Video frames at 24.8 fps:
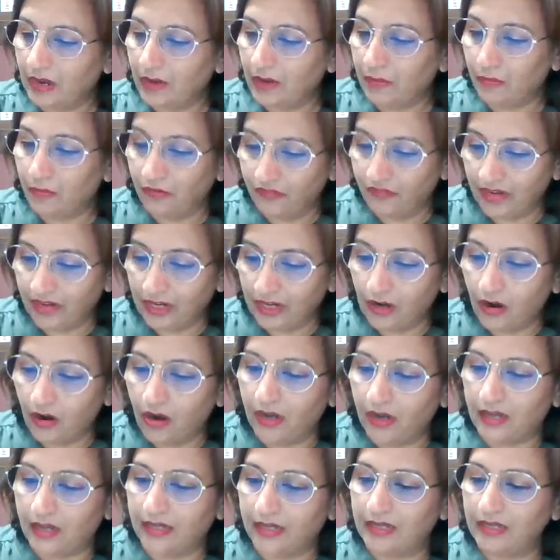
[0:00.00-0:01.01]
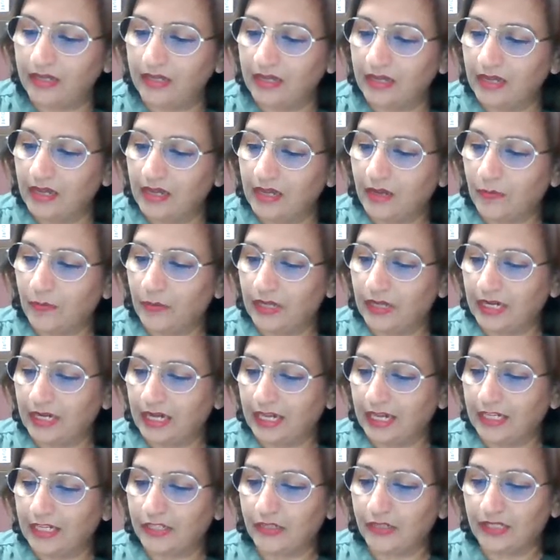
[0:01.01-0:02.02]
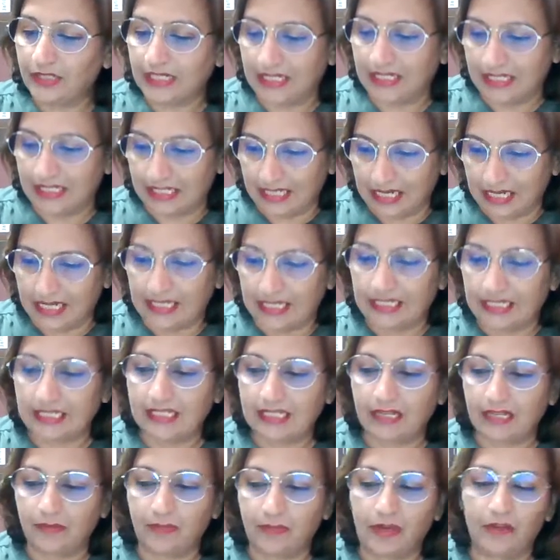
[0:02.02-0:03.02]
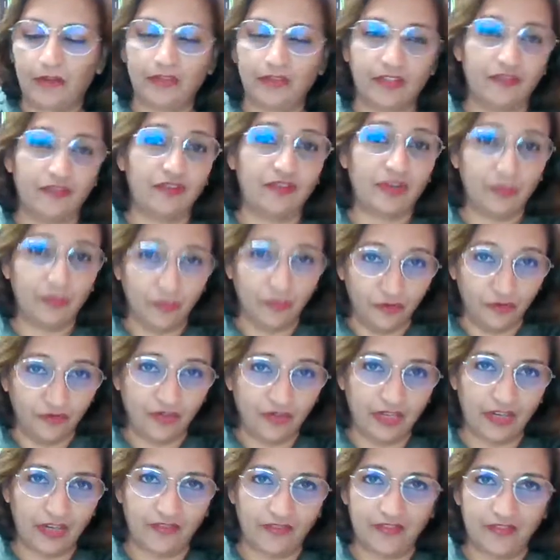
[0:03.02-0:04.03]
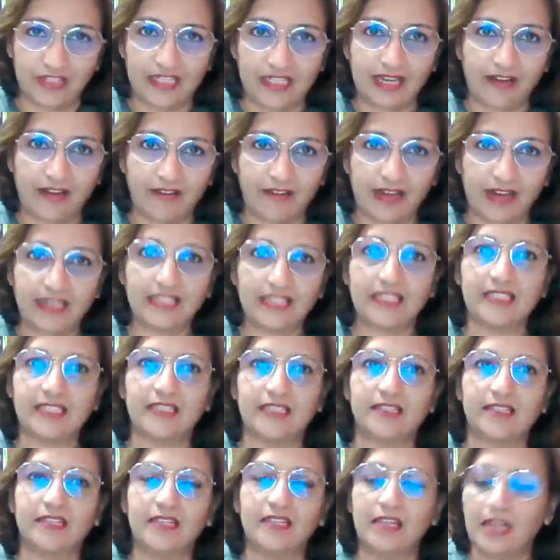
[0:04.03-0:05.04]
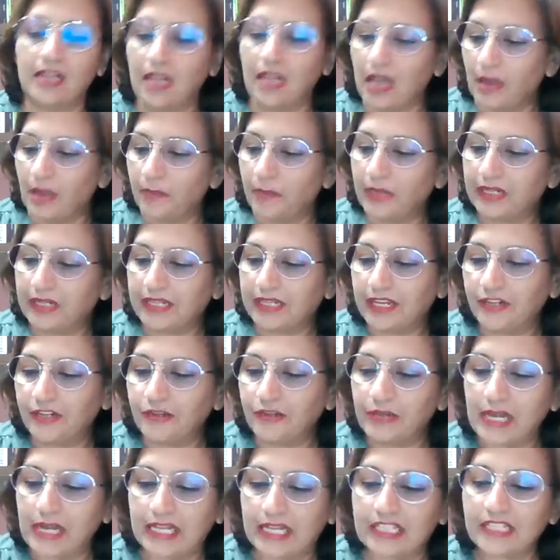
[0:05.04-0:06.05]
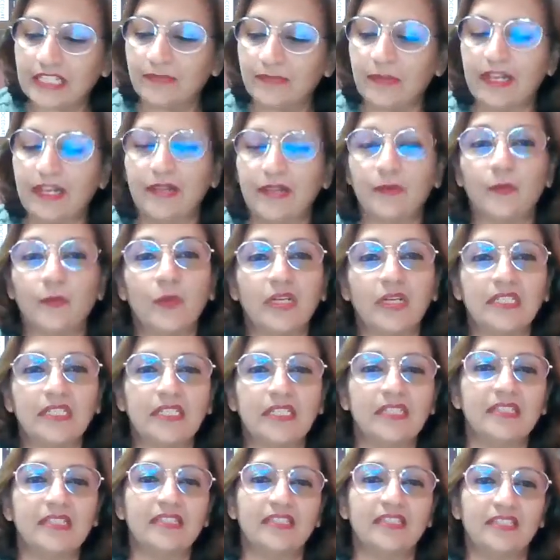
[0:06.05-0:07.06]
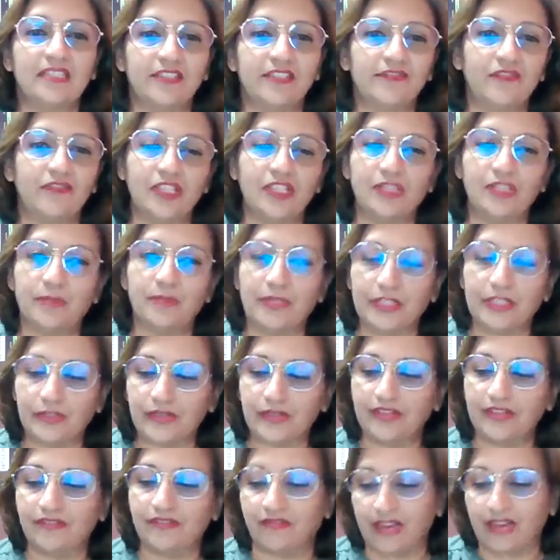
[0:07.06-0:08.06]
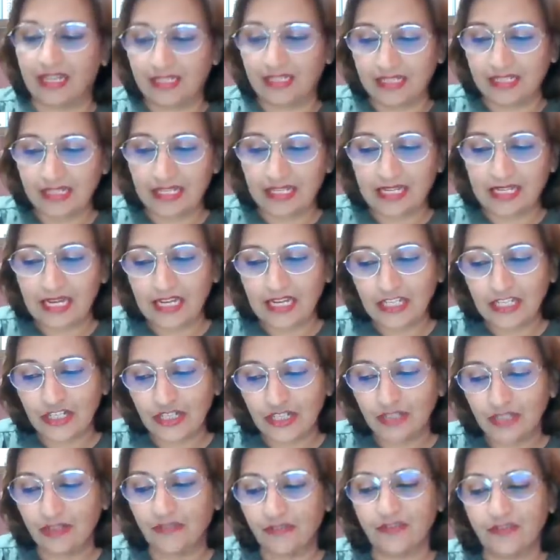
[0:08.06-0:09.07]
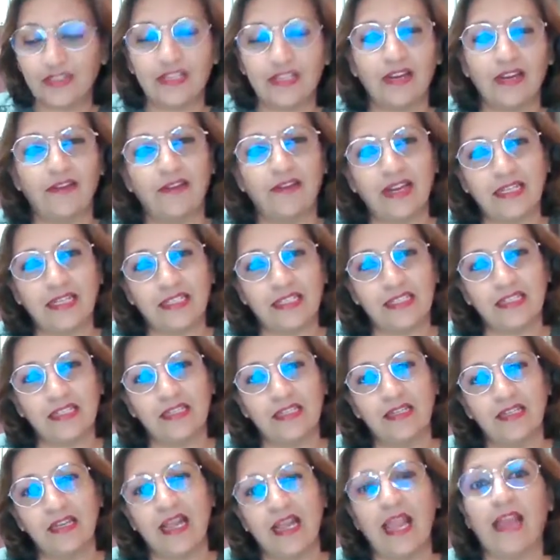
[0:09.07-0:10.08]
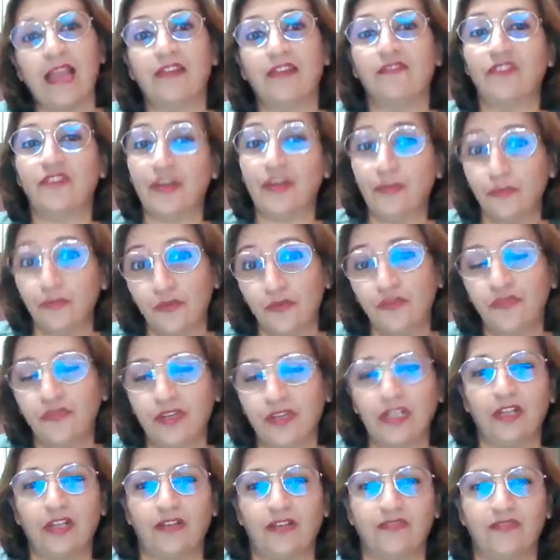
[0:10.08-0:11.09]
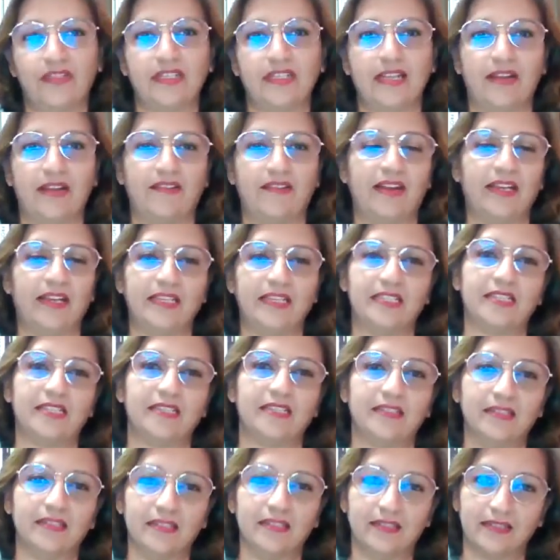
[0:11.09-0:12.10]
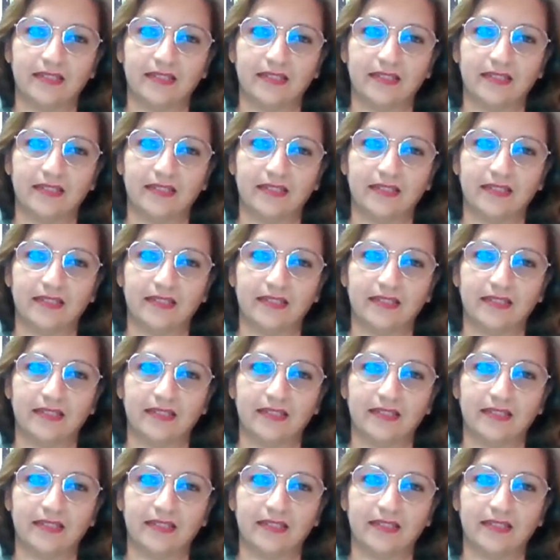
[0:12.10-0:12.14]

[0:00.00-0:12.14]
moving on, we'd like to discuss about the removal of a director. But can you explain what is the difference between resignation of a director and removal of a director?